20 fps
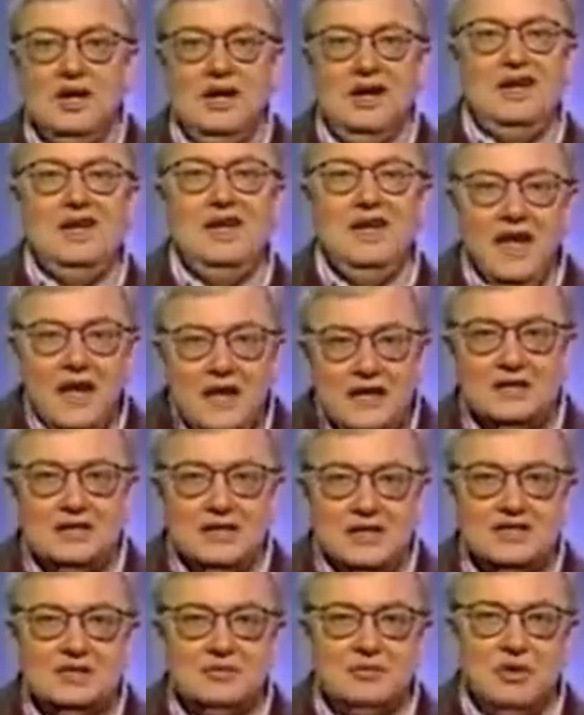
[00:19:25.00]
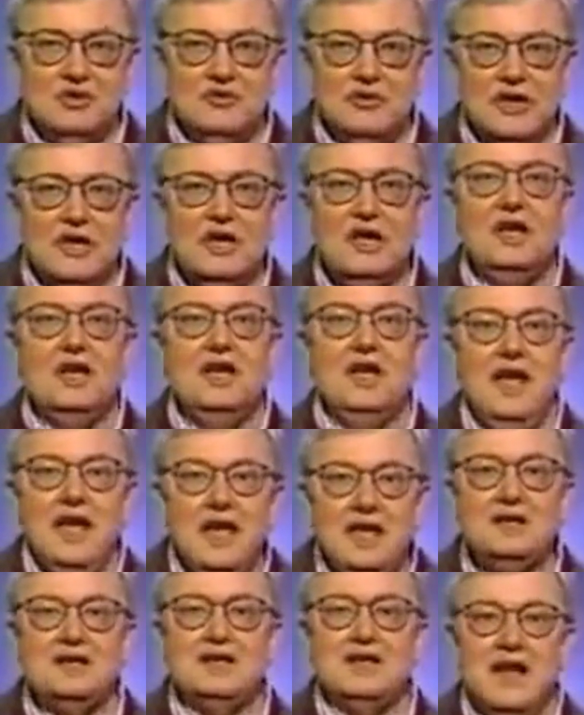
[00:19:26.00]
I hated this movie.
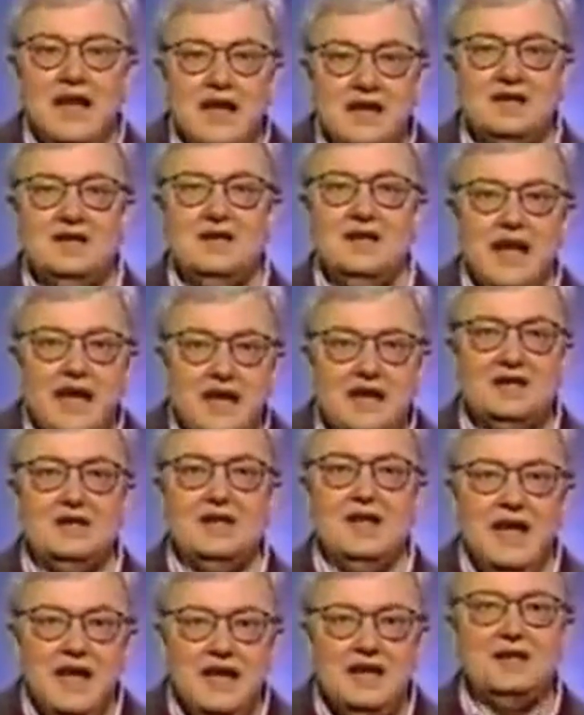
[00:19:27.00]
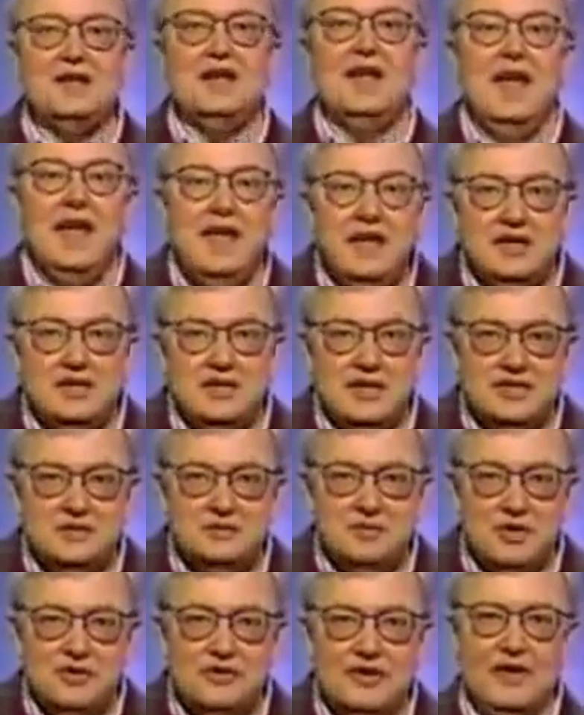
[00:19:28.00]
Hated, hated, hated, hated, hated
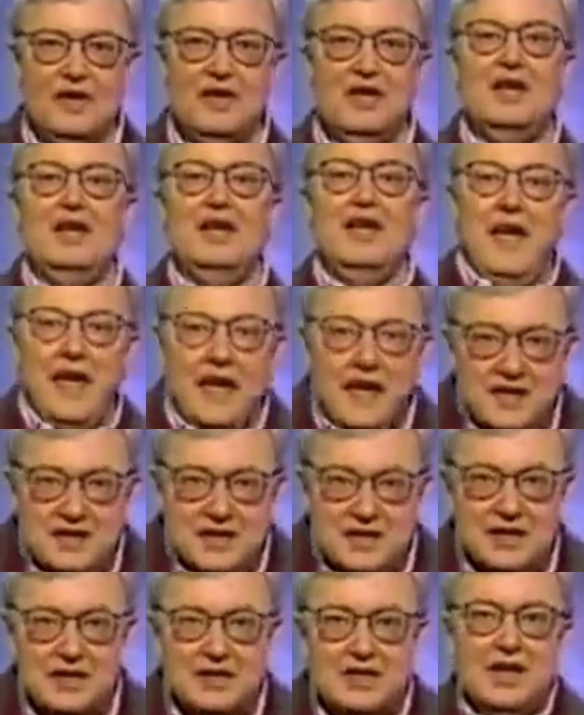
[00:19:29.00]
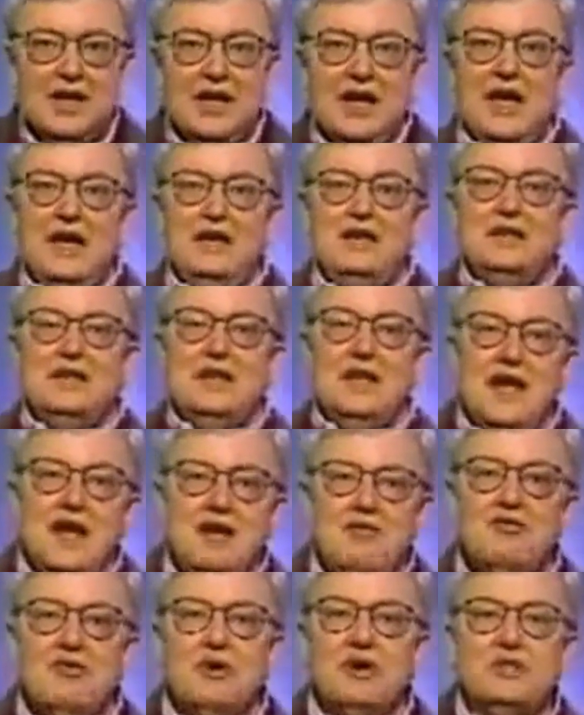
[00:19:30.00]
this movie. Hated it hated
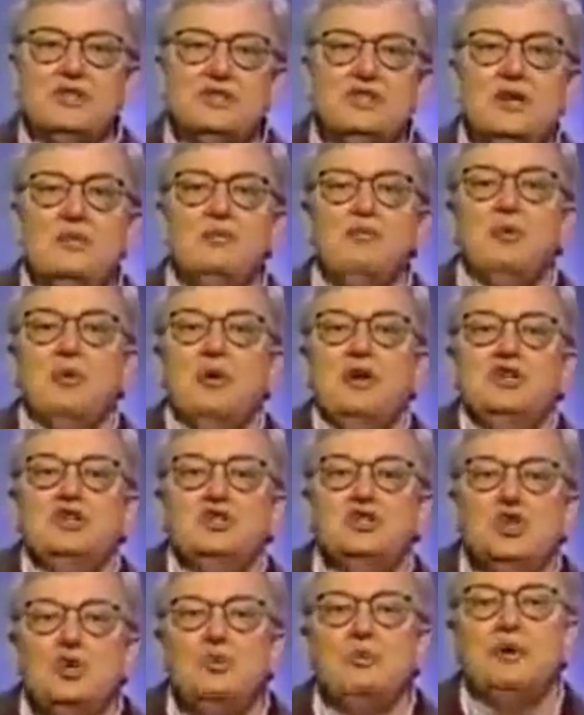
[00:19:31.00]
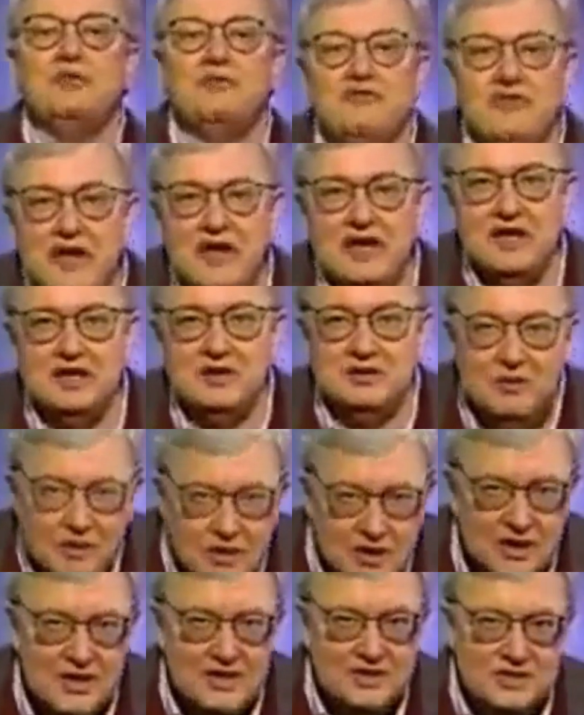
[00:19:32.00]
every simpering, stupid, vacant,
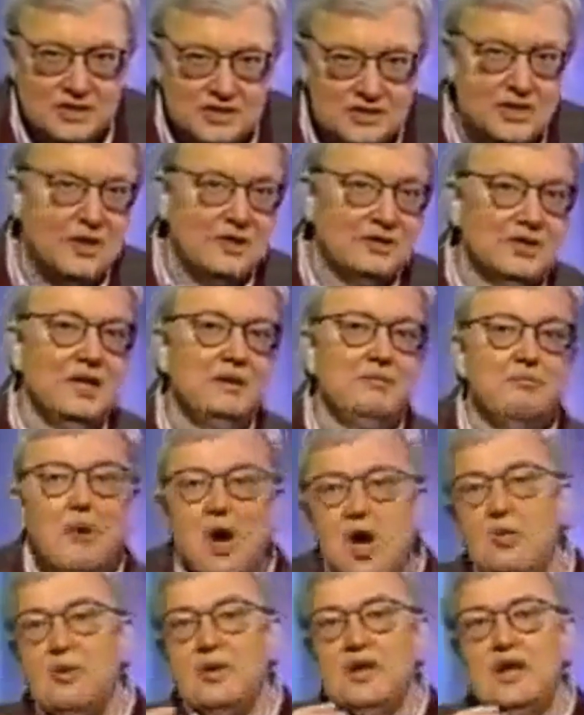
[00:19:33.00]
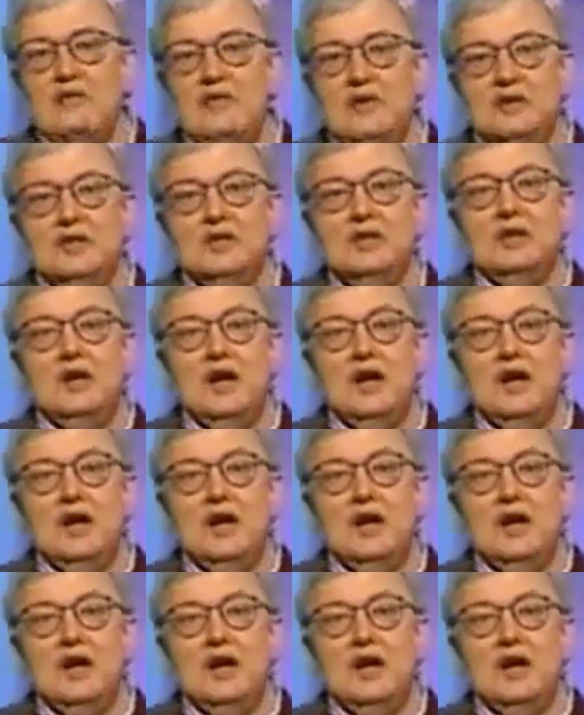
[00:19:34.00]
audience insulting moment of it.